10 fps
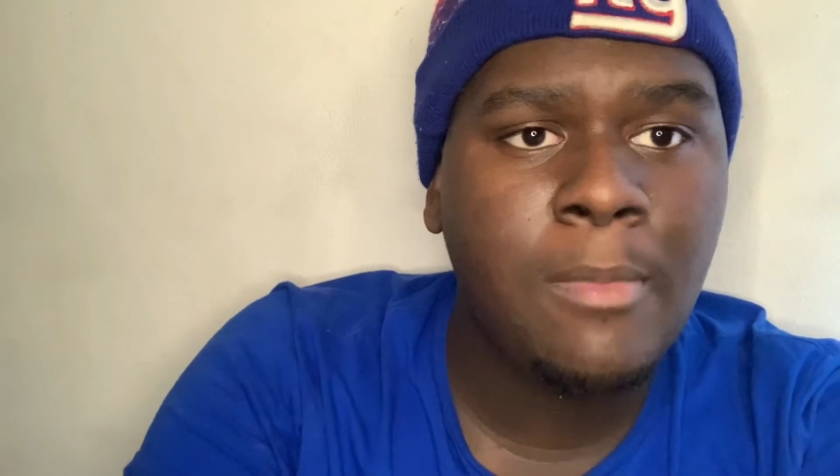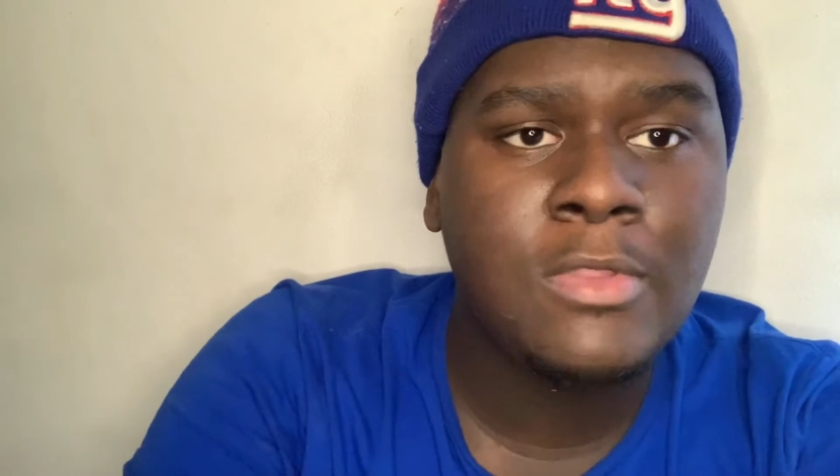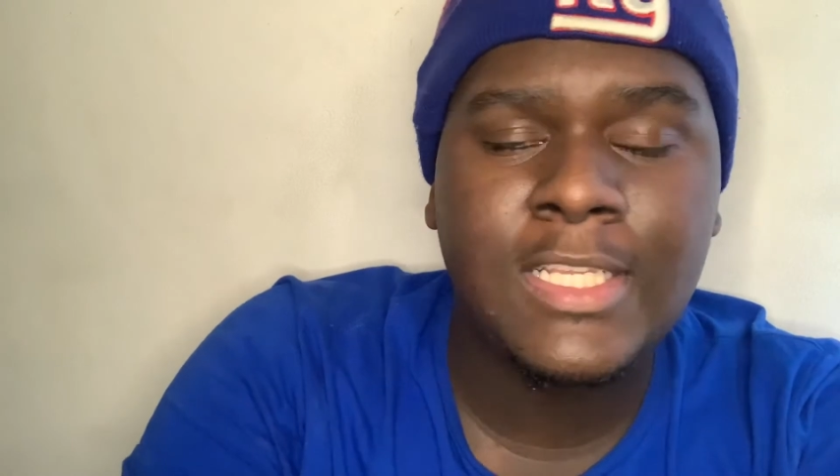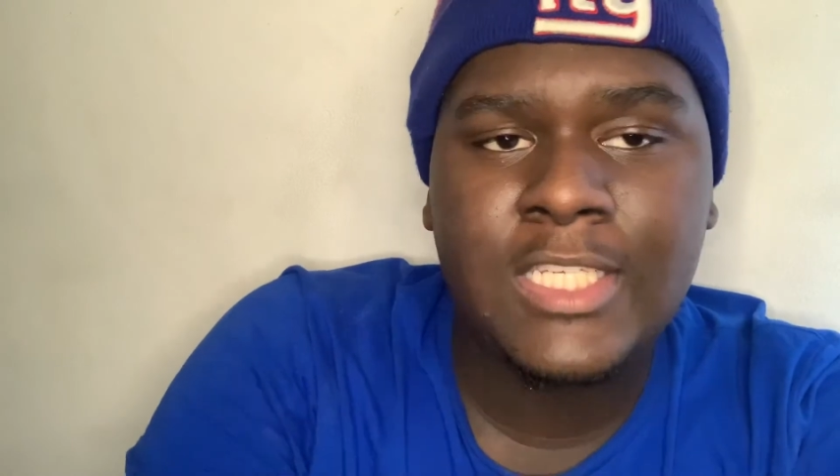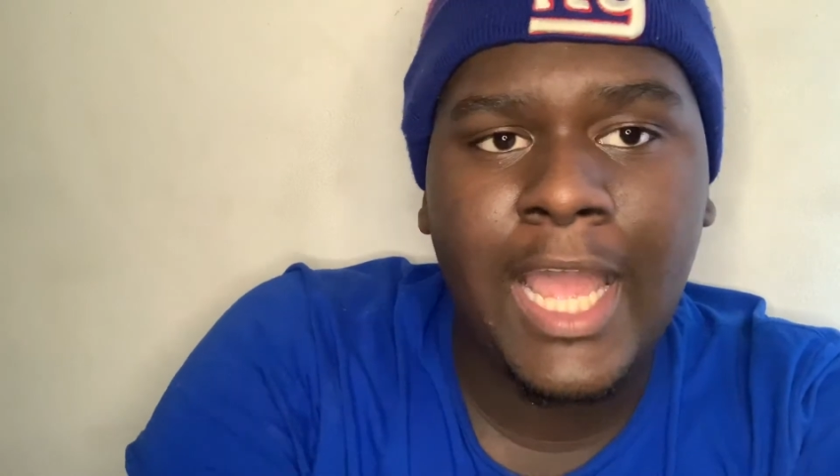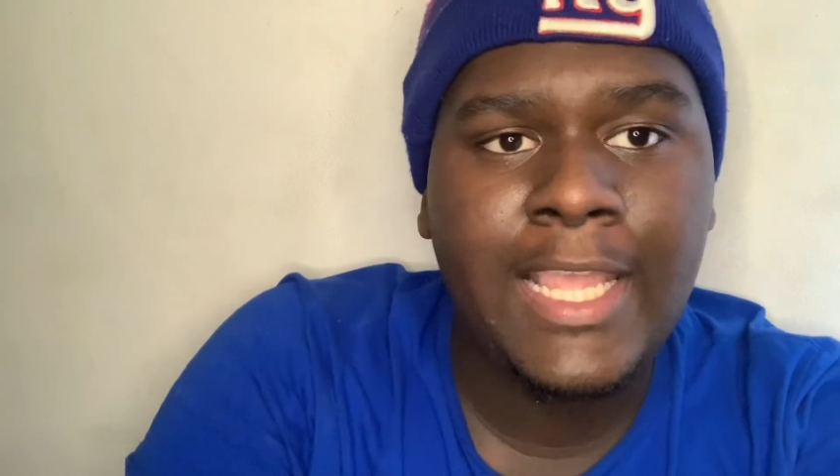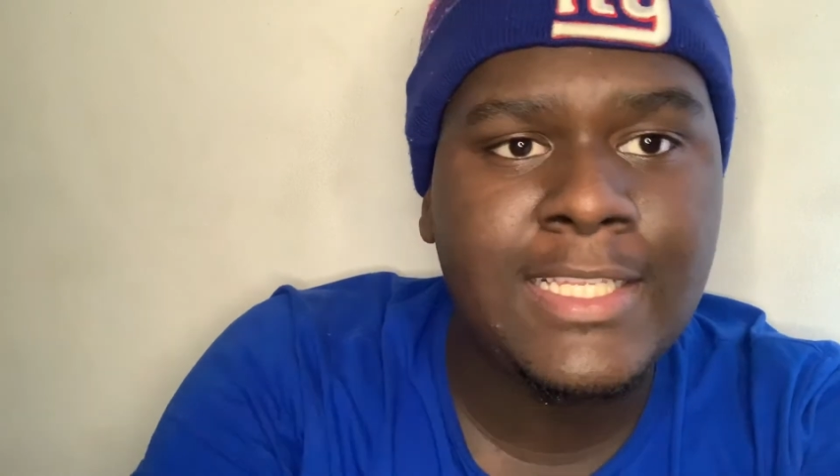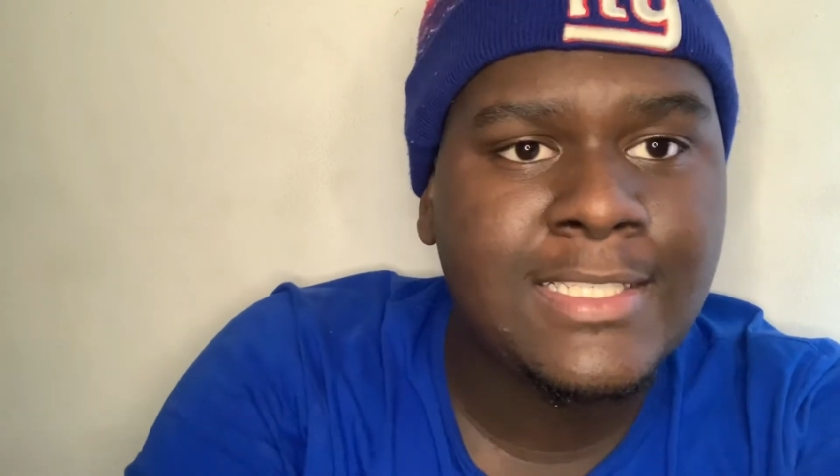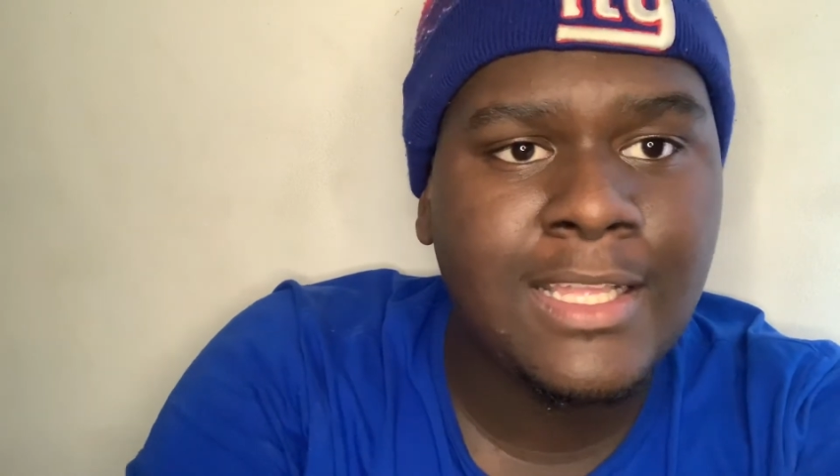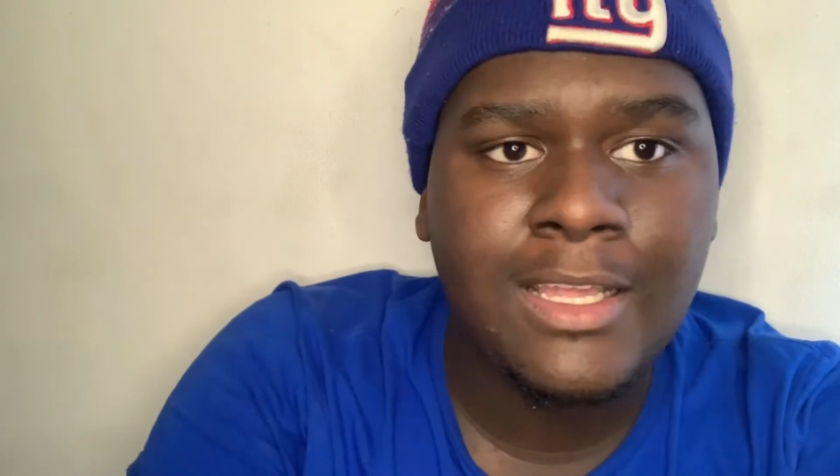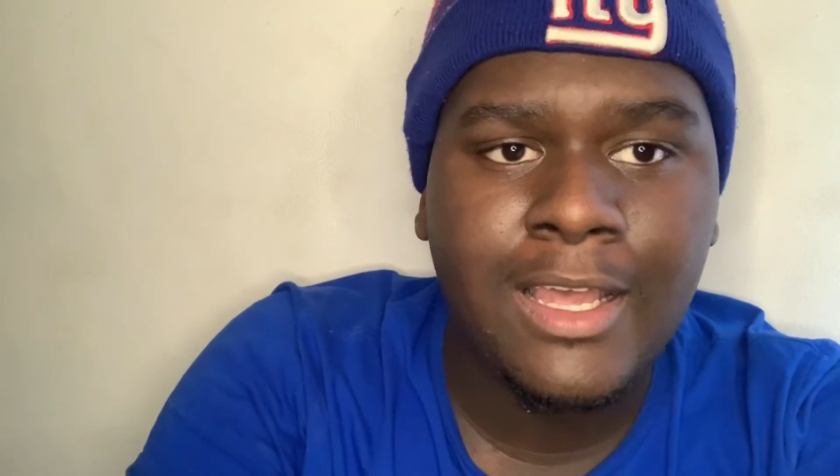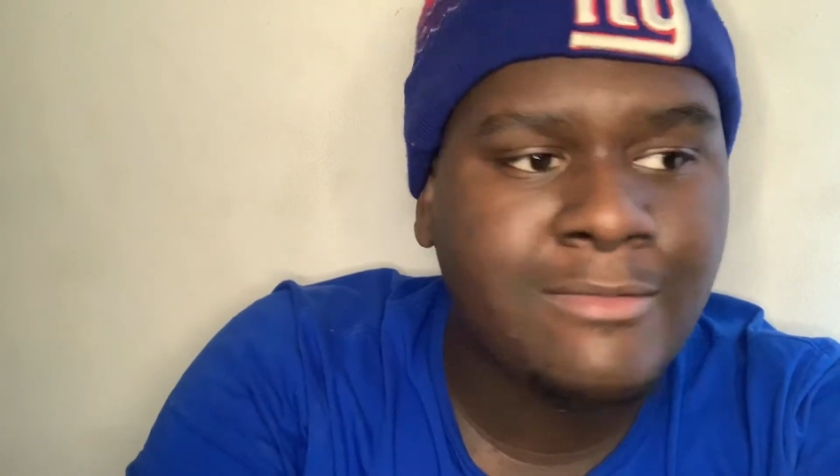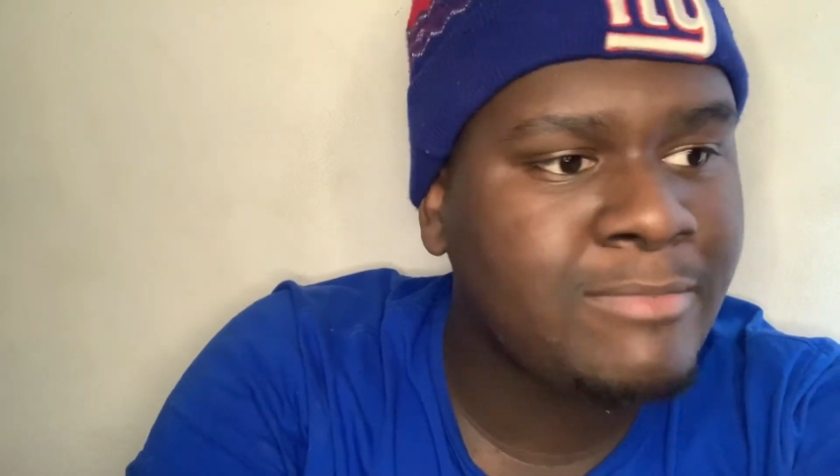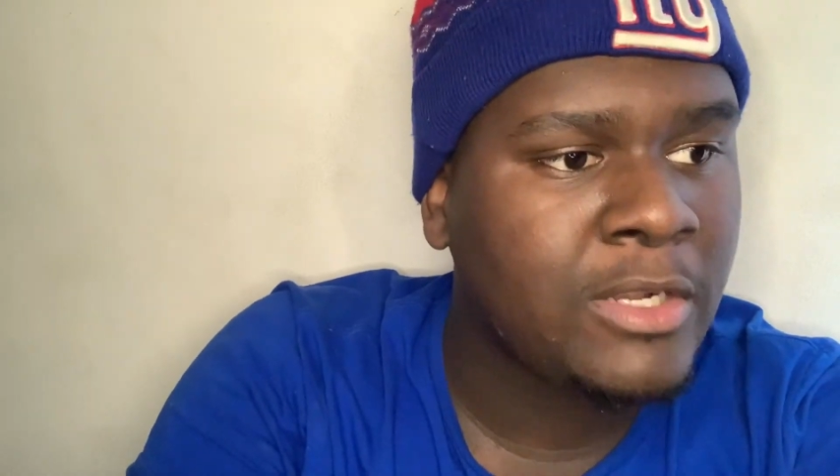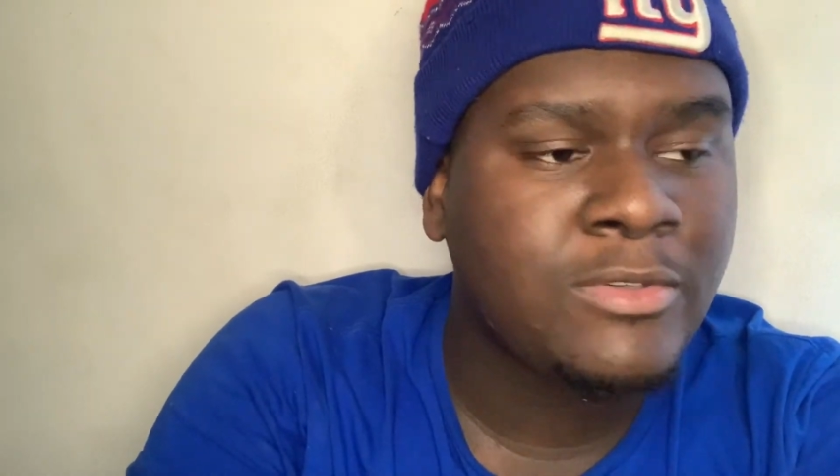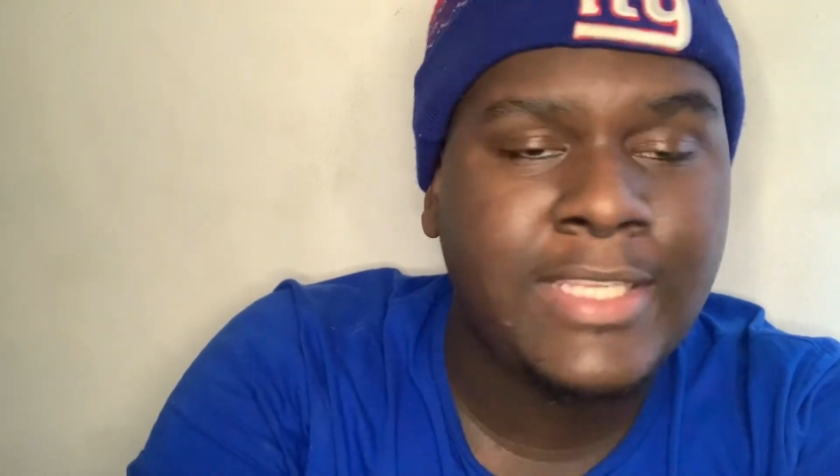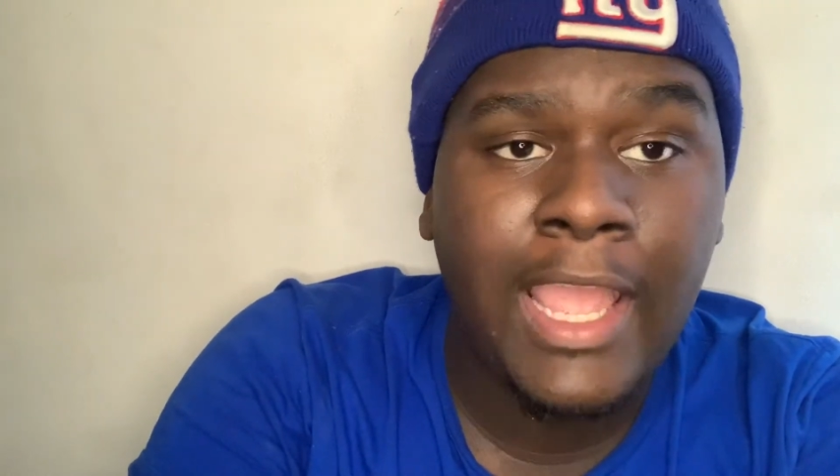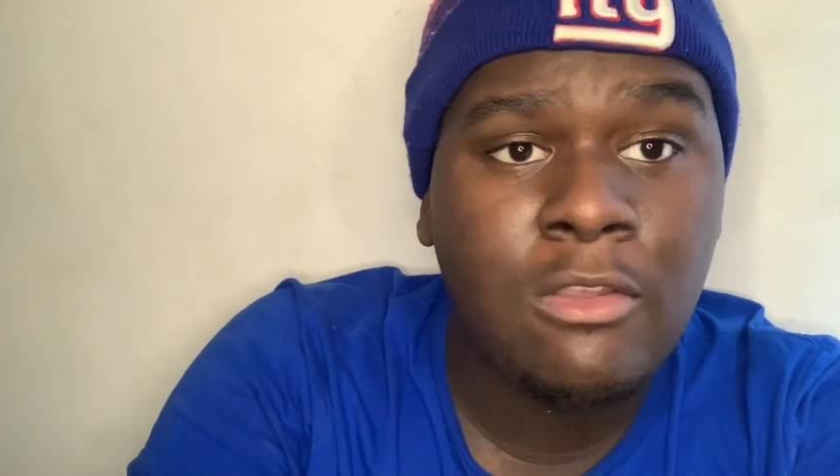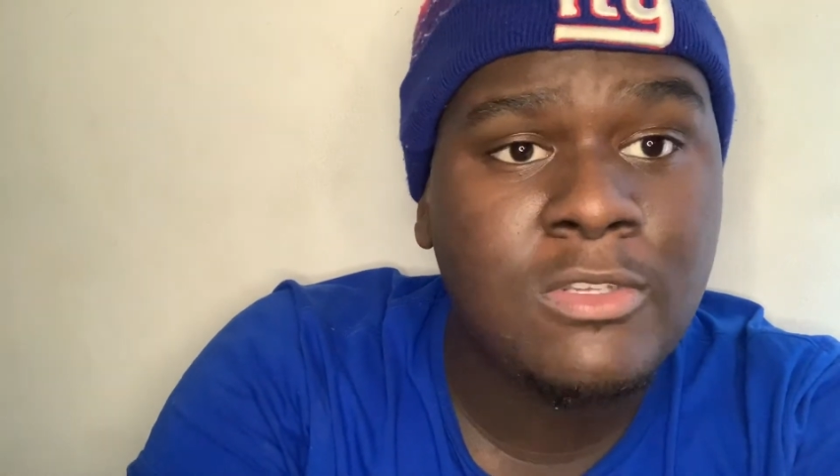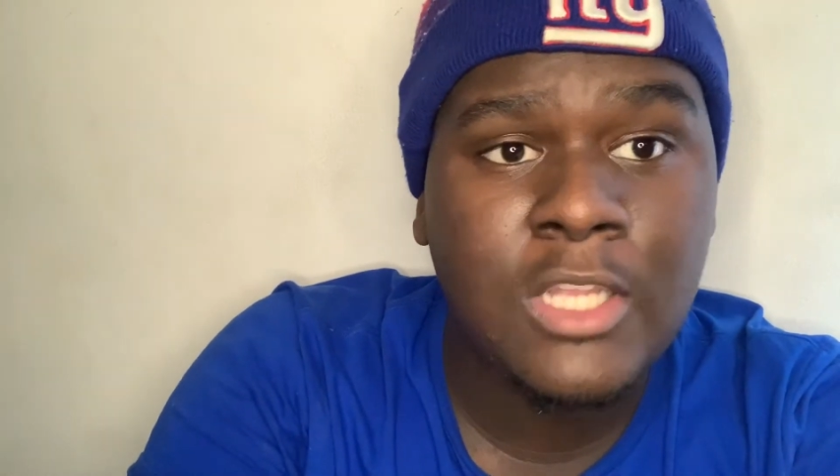The Giants,
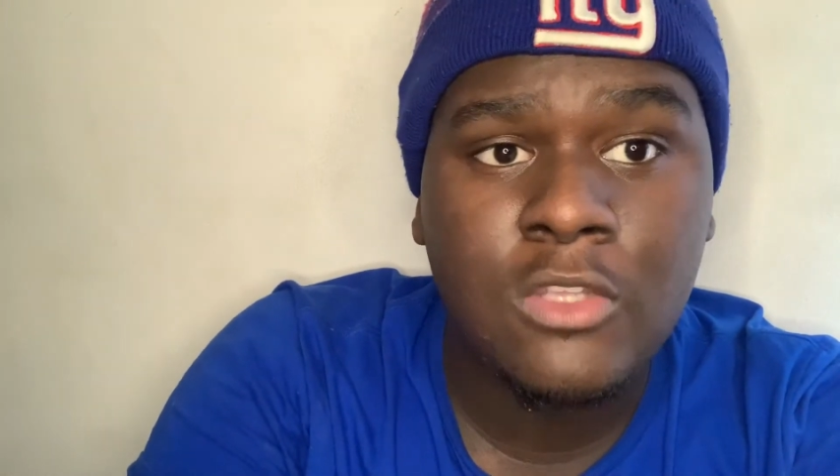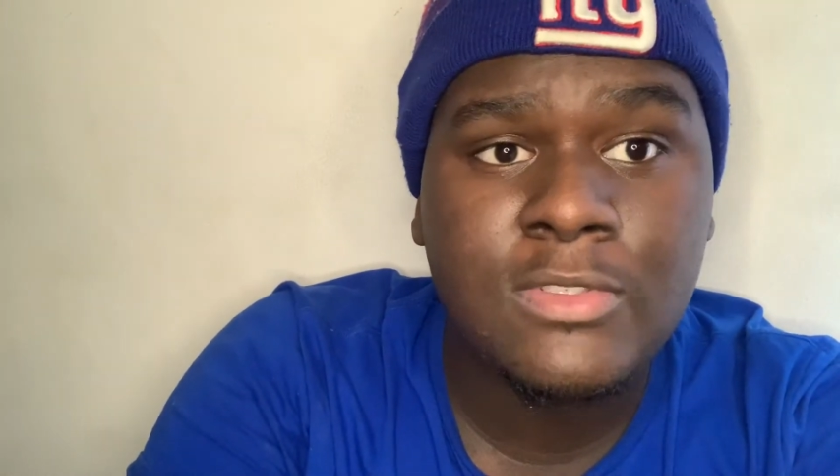Daniel Jones